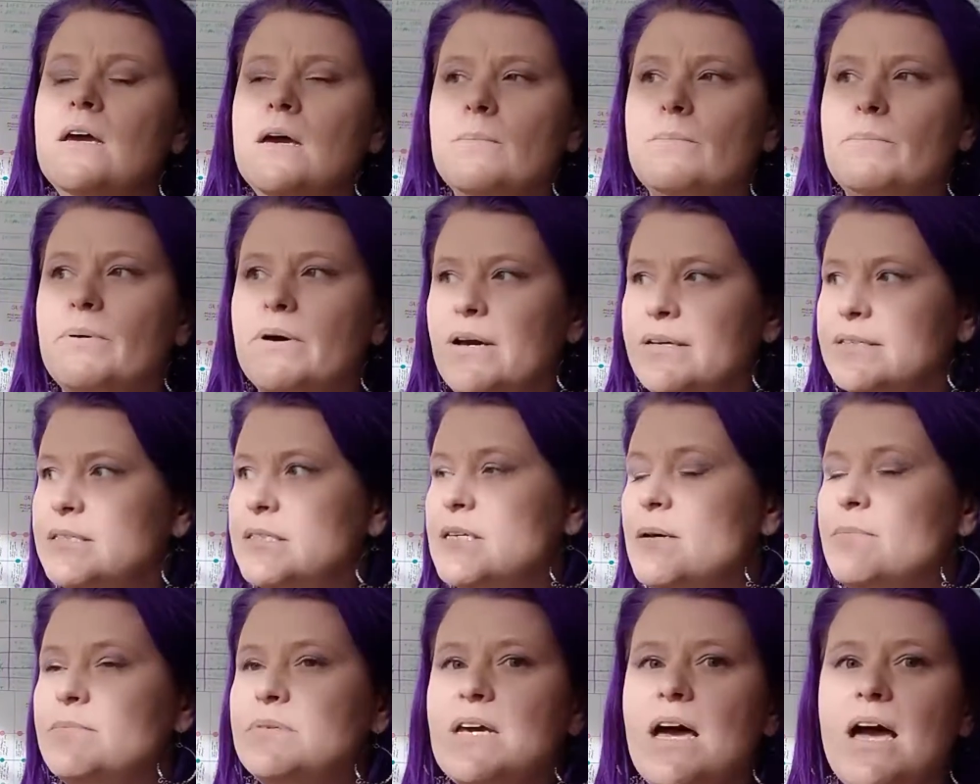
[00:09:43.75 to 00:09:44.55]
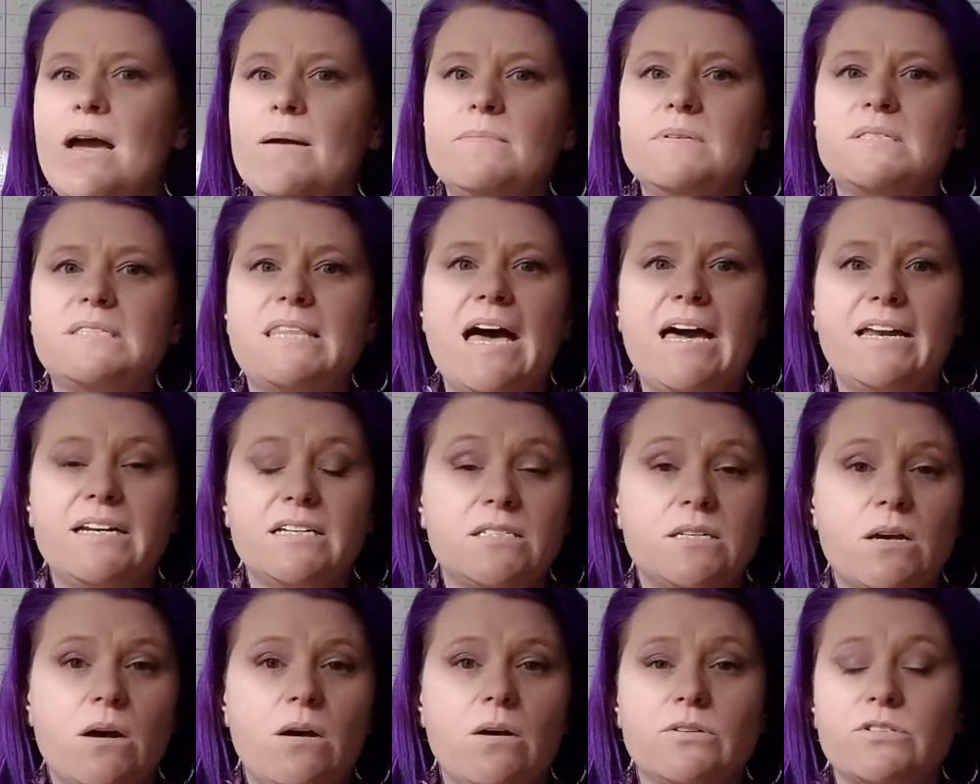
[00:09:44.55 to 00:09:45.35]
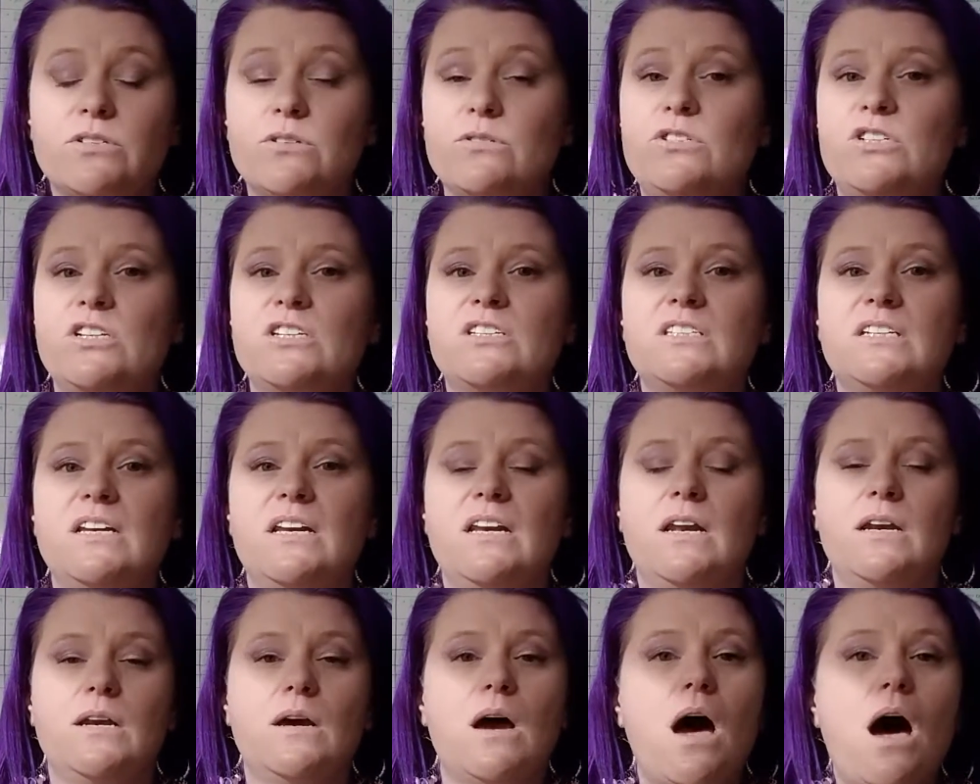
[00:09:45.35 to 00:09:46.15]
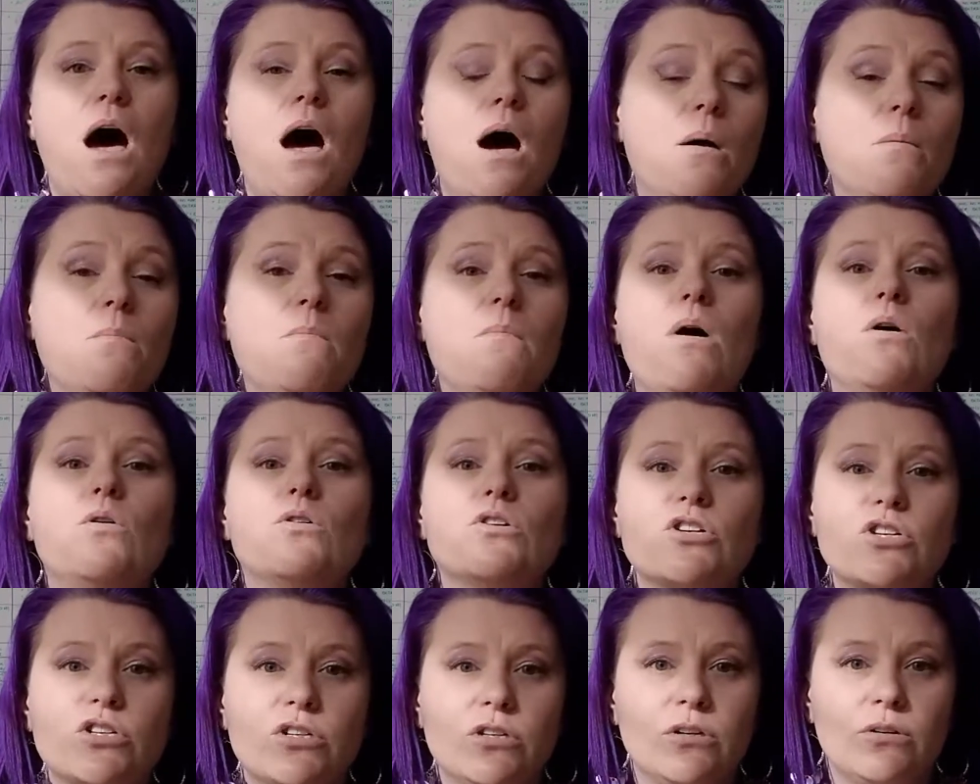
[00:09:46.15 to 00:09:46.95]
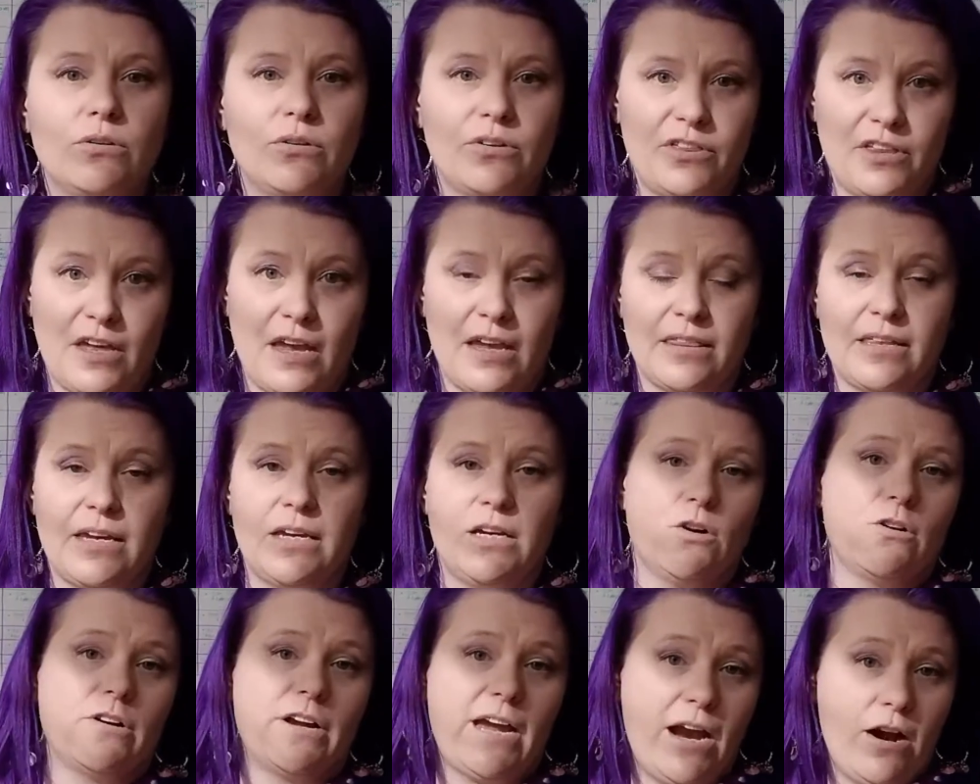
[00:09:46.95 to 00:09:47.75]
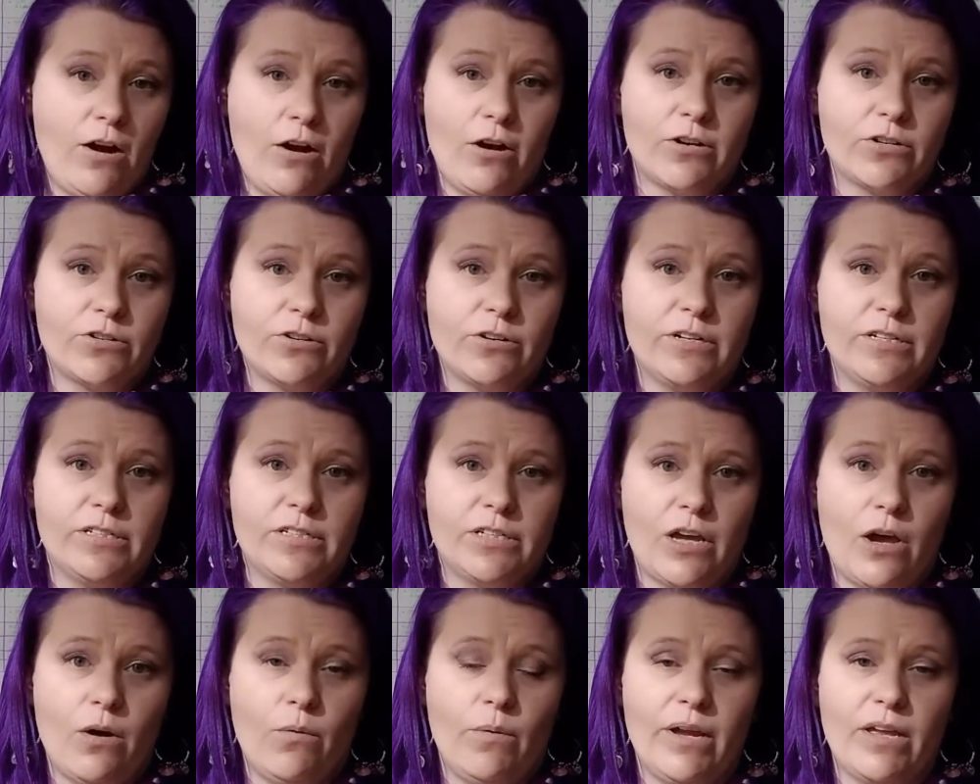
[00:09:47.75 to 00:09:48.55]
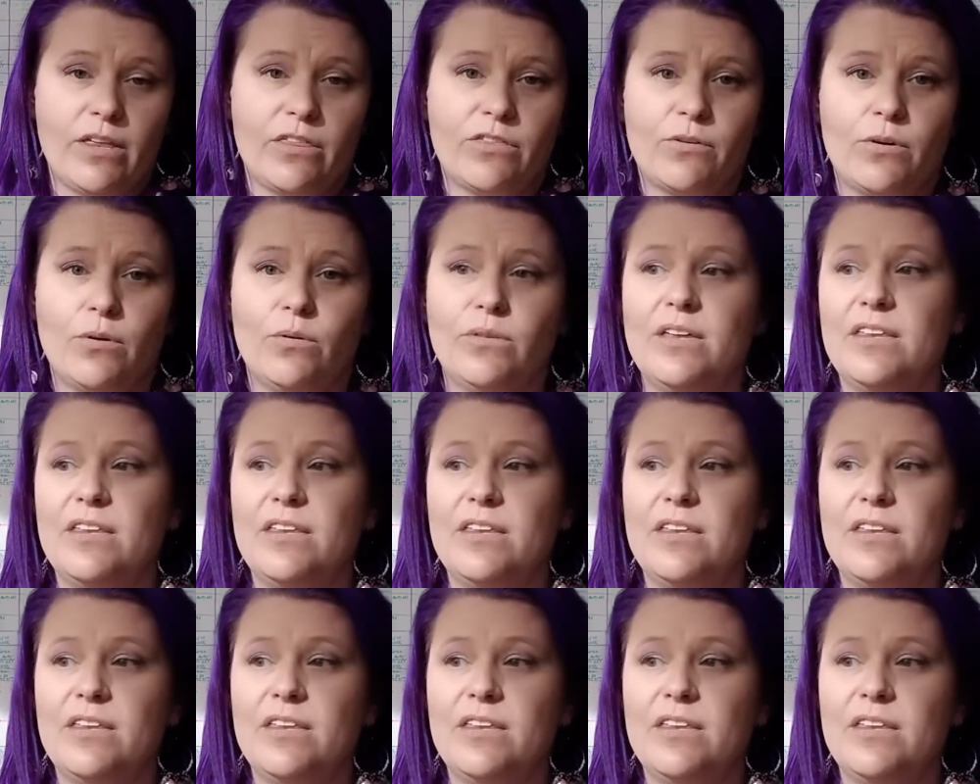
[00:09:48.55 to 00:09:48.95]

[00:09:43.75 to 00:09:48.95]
but sometimes that is also just an emotional thing that your character is going through,